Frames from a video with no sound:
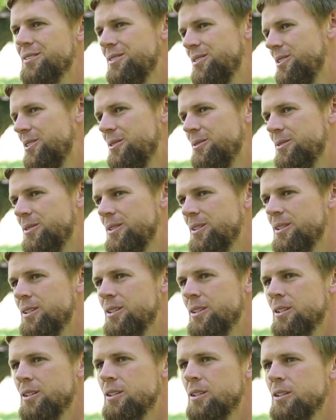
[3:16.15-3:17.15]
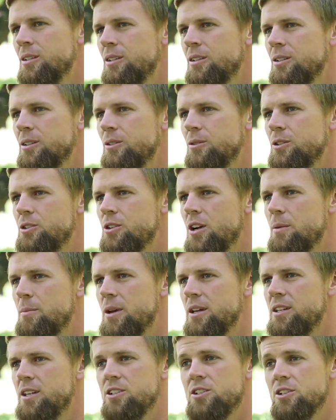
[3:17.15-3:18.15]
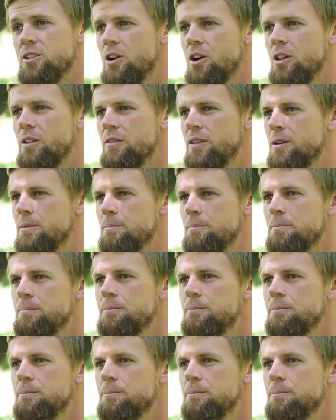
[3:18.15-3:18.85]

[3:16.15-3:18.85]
So try to pay attention to all of them.